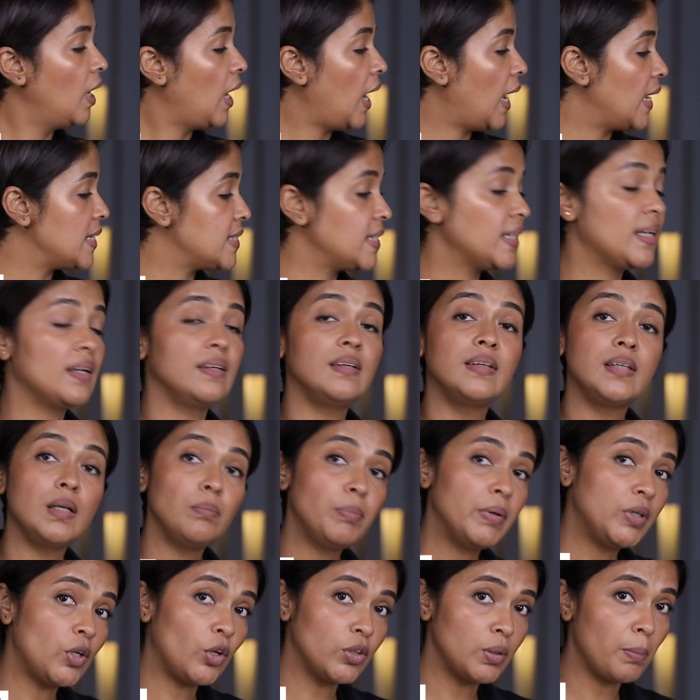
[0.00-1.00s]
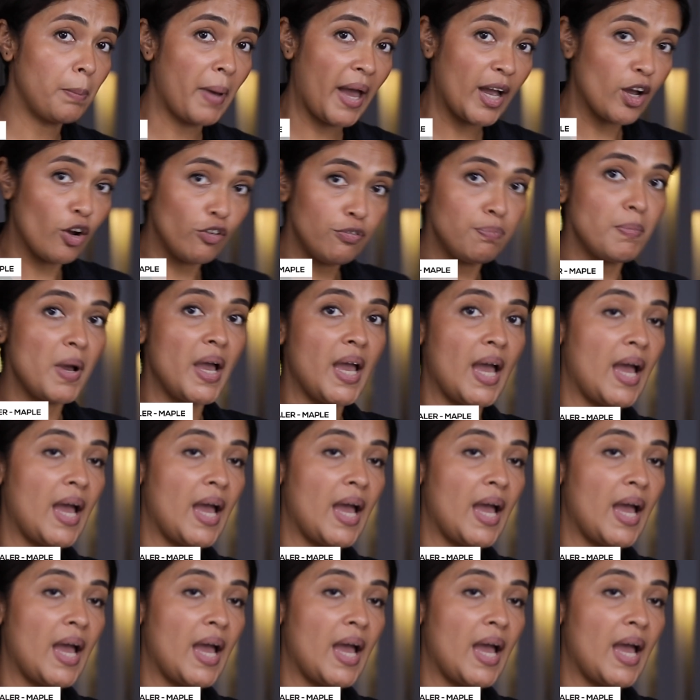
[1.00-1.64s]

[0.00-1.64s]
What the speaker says: I'll take a little bit on the back of my